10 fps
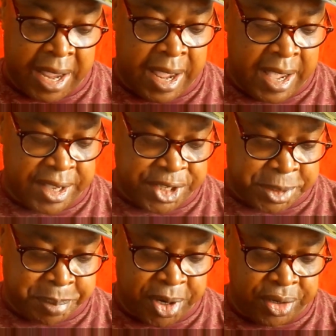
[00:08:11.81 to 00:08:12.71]
has
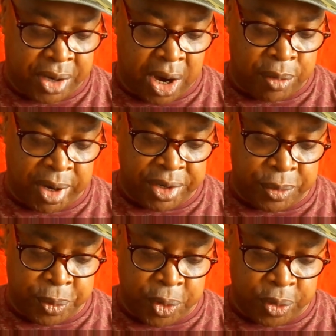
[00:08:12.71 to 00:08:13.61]
spread around the
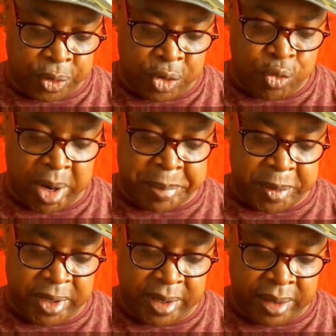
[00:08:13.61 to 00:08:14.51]
world
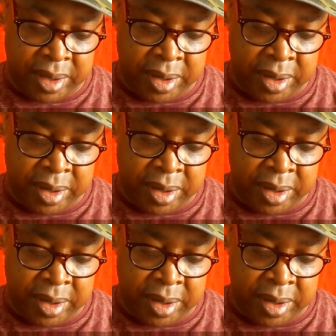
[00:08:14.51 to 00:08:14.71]
rapidly